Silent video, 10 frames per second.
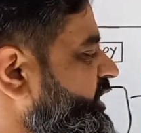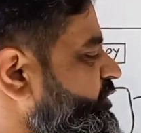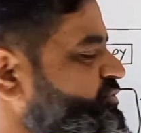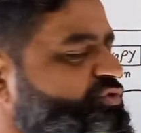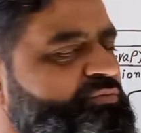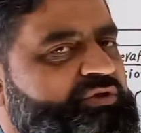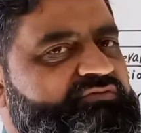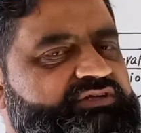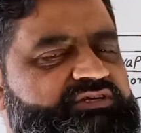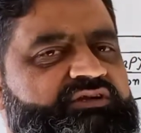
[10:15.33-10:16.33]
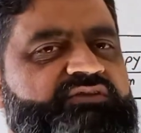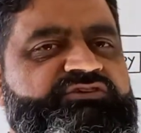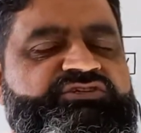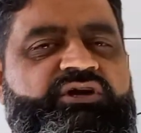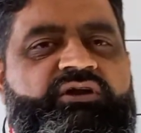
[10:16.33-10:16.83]
microscopic vesicle
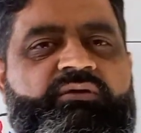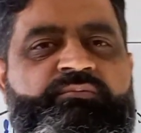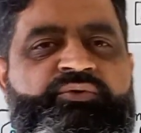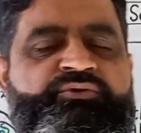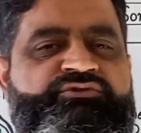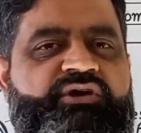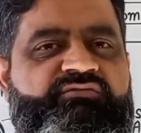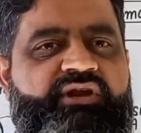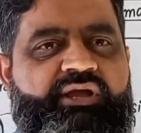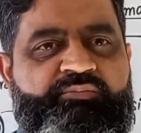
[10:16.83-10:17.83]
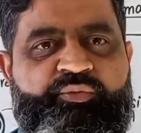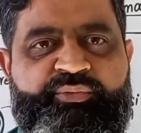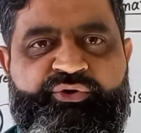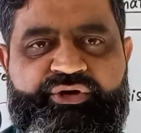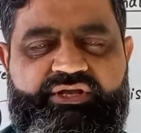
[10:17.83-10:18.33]
which are composed of
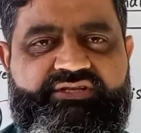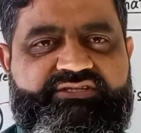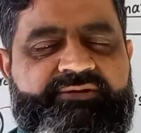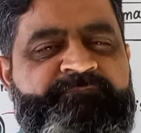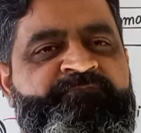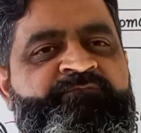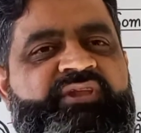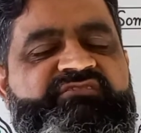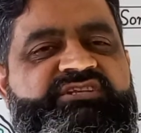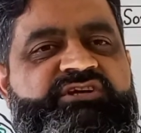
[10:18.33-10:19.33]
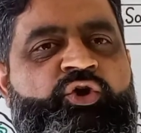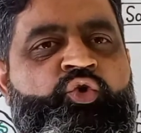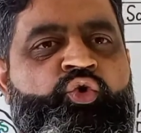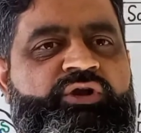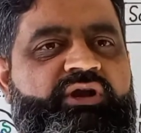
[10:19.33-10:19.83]
lipoproteins which are
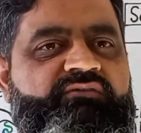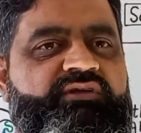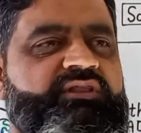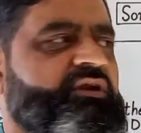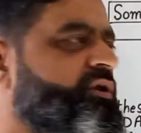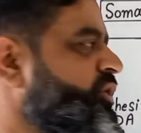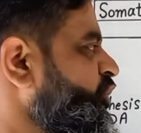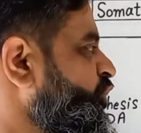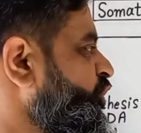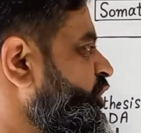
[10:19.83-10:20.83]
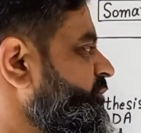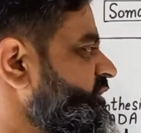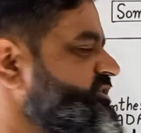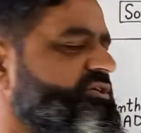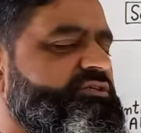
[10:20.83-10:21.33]
coated with
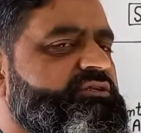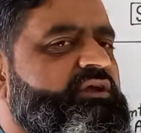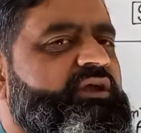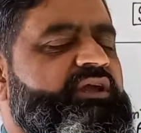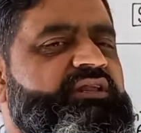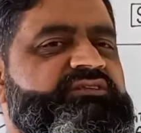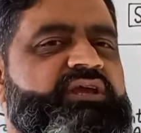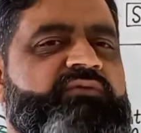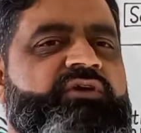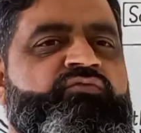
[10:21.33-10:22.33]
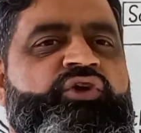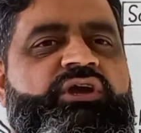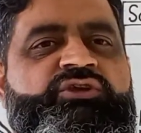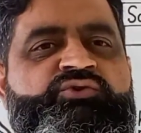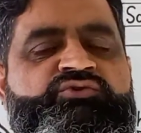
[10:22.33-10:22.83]
normal genes. In the same way we
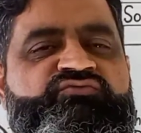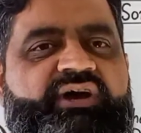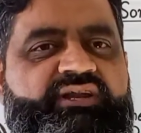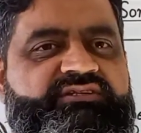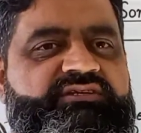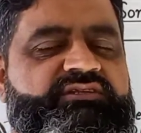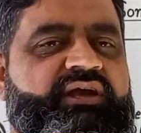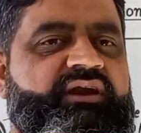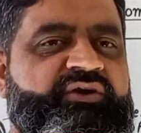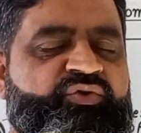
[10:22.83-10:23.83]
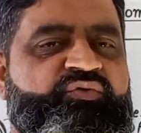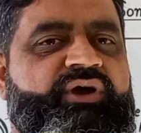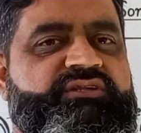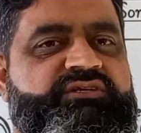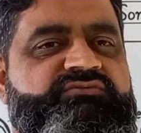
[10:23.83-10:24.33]
can use viruses,
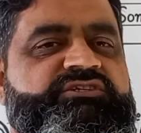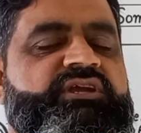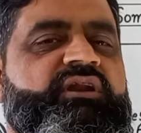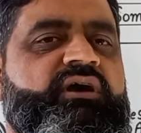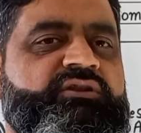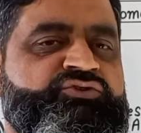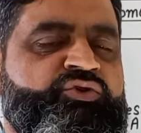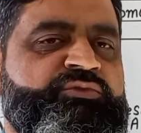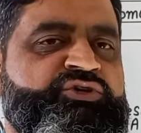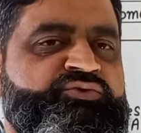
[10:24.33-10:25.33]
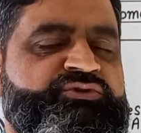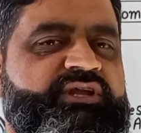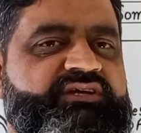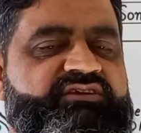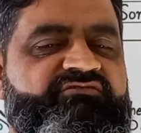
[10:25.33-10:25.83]
retroviruses which can also be
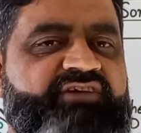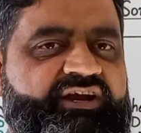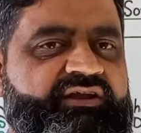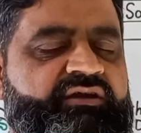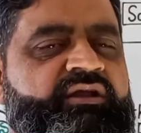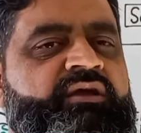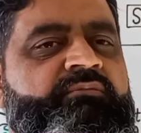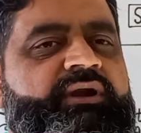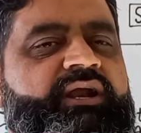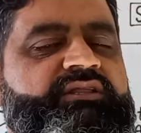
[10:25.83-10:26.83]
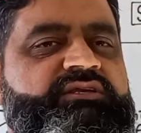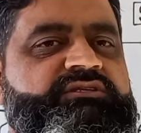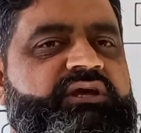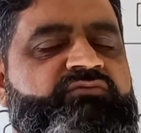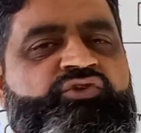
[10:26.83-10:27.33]
used as a vector. But at
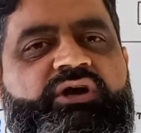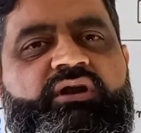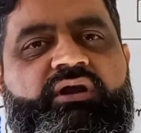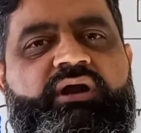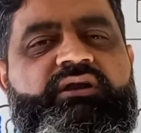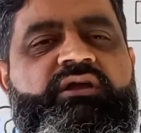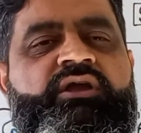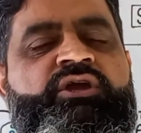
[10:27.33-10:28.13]
this time we are not